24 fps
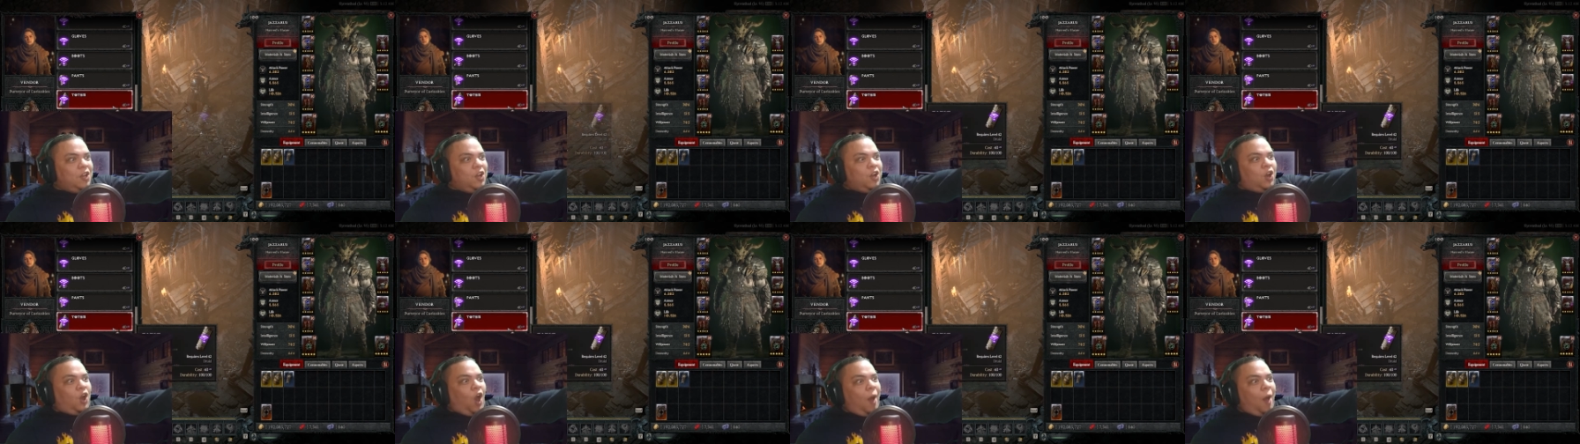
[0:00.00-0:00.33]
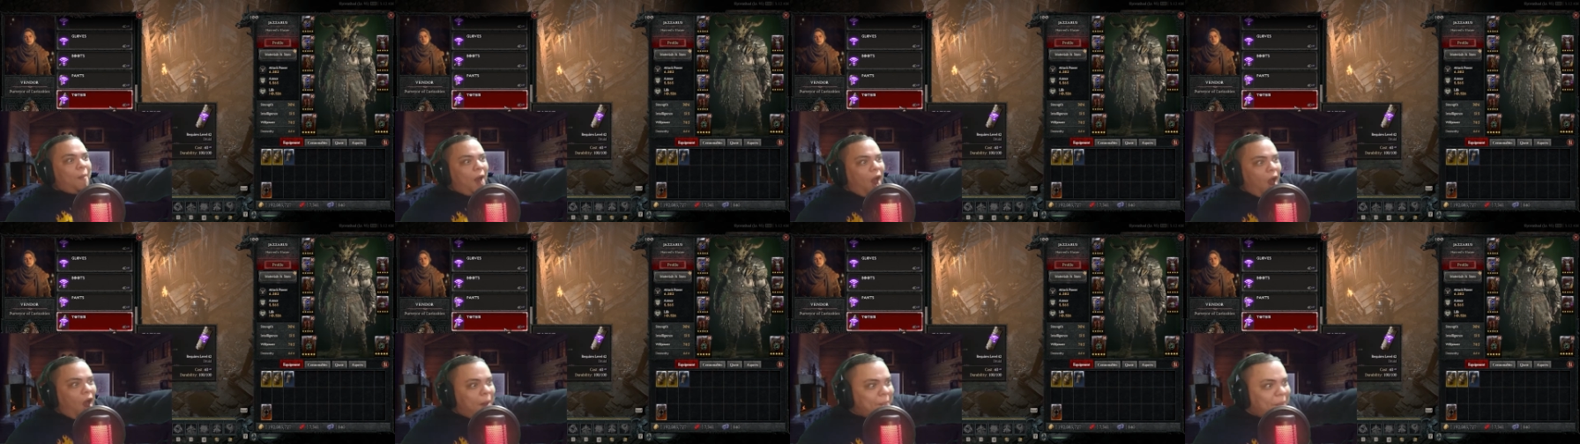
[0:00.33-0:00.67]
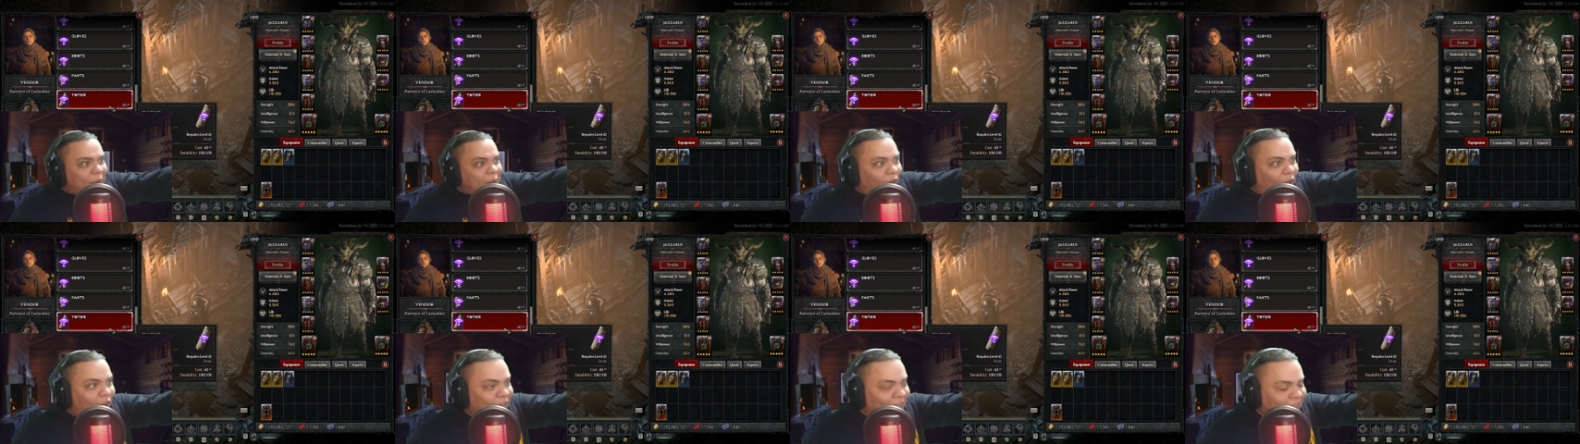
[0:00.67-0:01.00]
Come on,
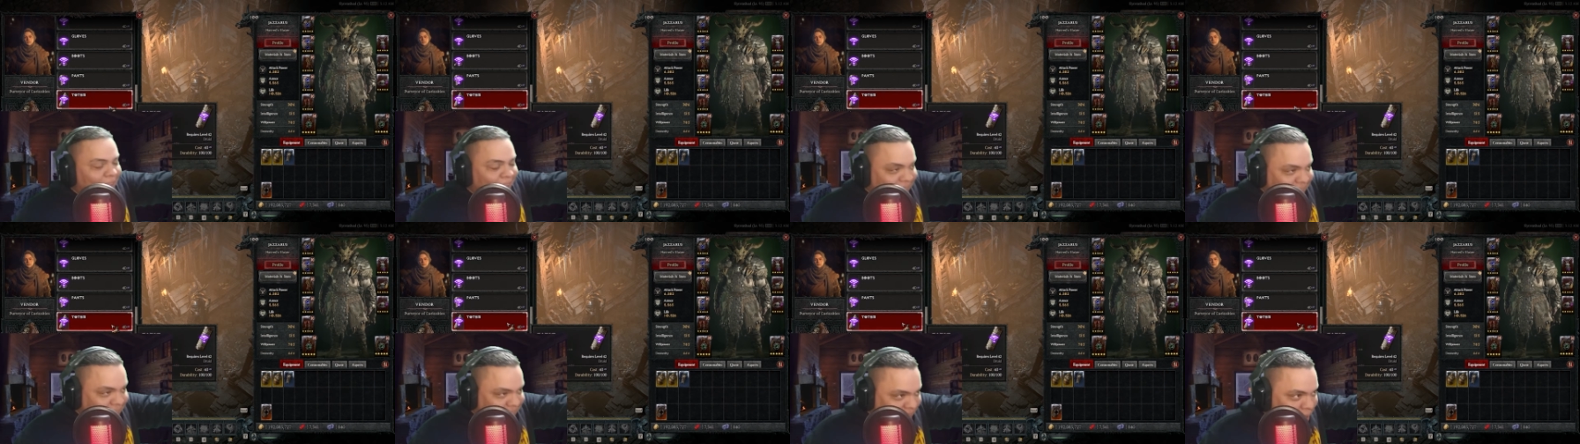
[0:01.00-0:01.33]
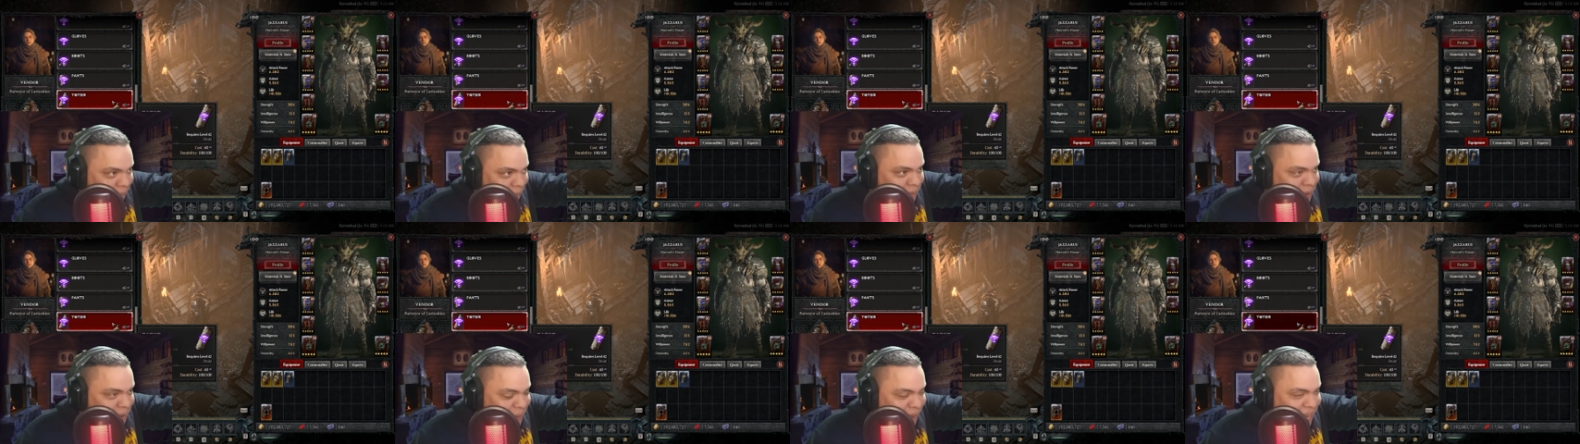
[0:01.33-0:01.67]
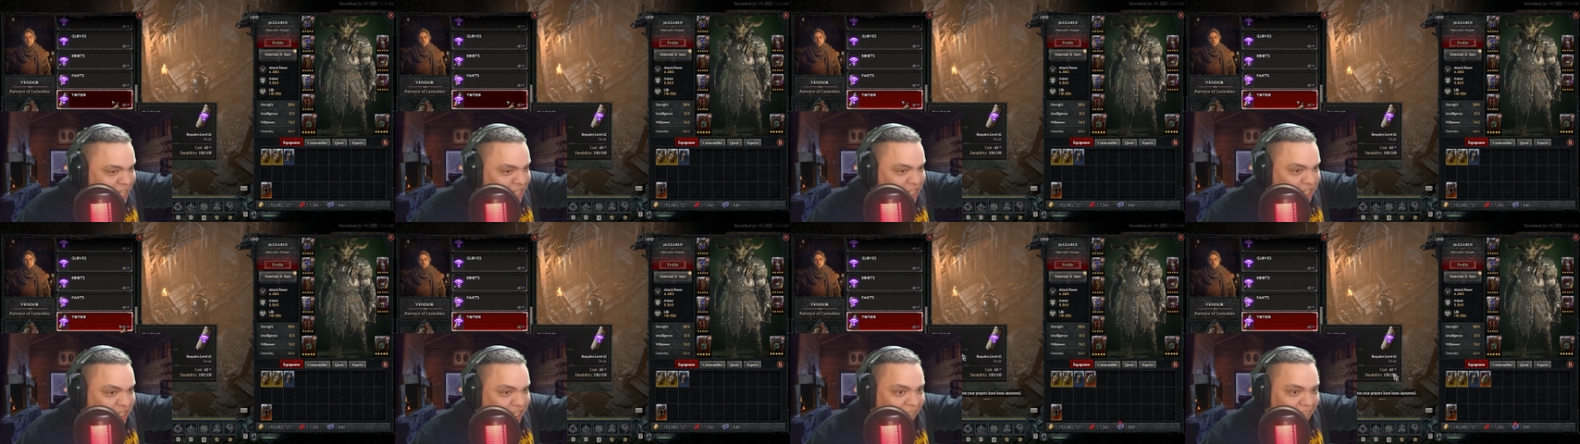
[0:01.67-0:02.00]
brother. Give me my
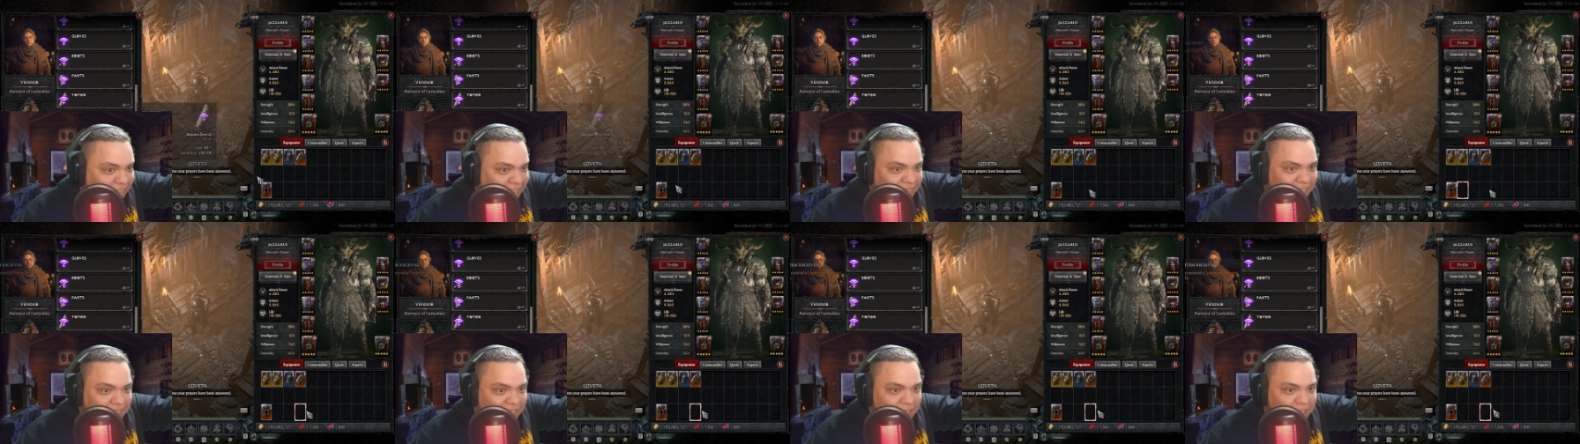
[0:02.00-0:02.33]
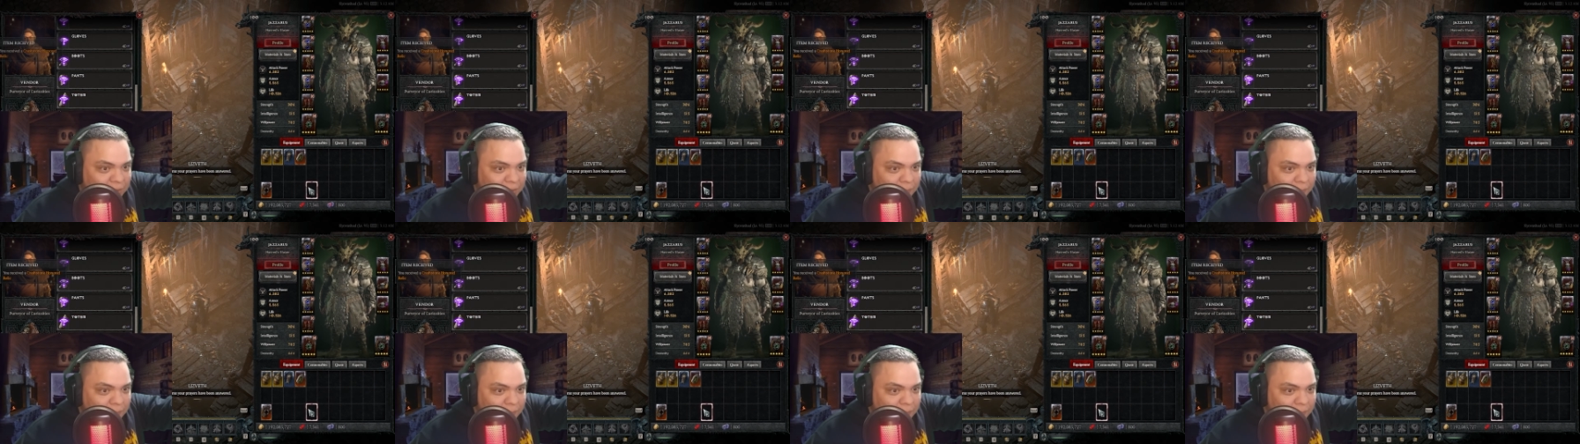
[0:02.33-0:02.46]
shit.